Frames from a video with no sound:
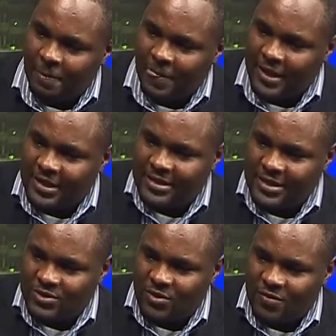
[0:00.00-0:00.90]
in the
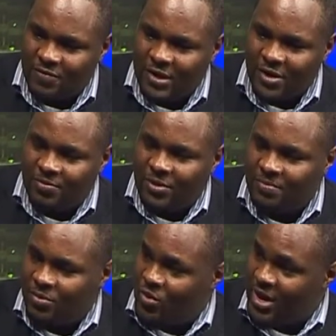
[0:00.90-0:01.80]
sense of the
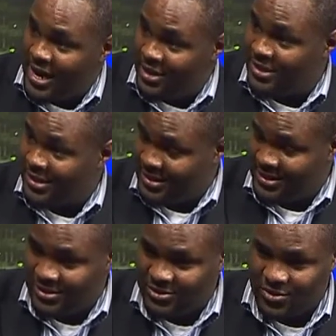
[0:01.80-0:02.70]
poor are actually
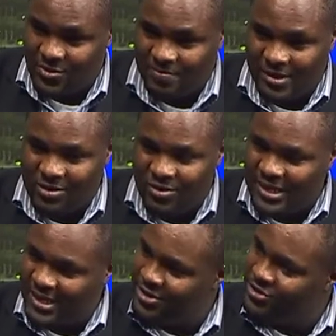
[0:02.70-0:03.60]
tested. So it looks
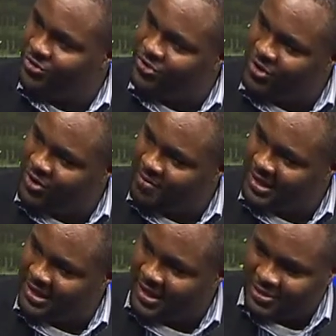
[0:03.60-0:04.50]
like a neutral law, but
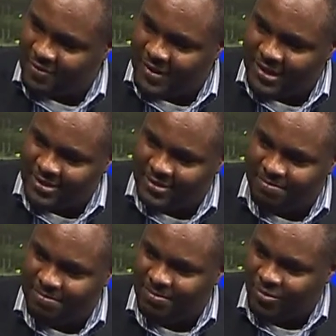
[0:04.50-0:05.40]
in actual fact,
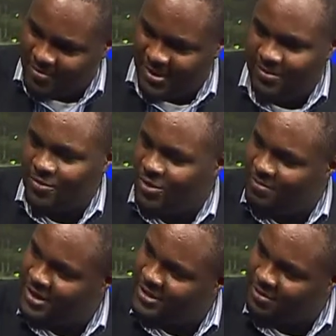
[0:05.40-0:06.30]
women will
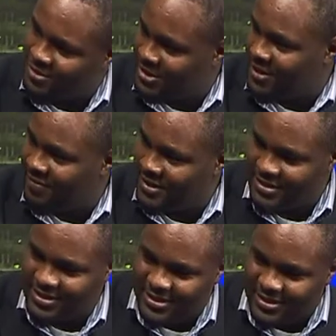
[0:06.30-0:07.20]
be disproportionately affected.
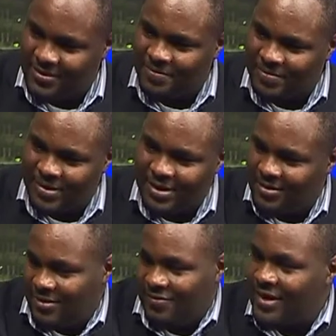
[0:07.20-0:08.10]
It's just
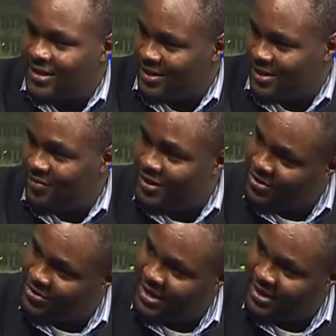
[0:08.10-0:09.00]
the figures are there, even in
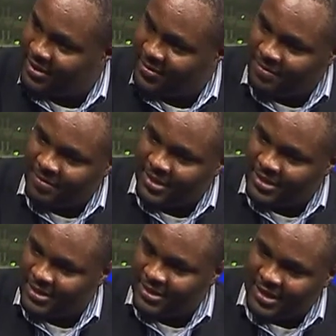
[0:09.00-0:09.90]
Uganda,
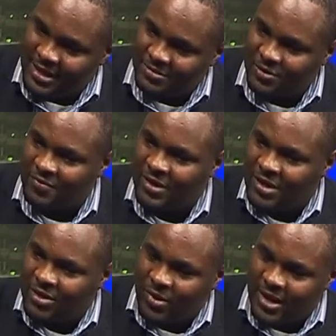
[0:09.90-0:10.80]
just in terms of
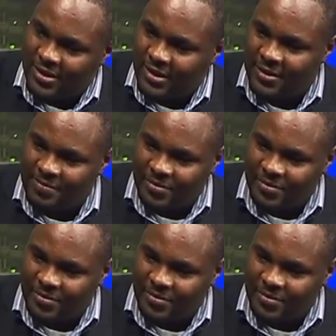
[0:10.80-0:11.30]
where the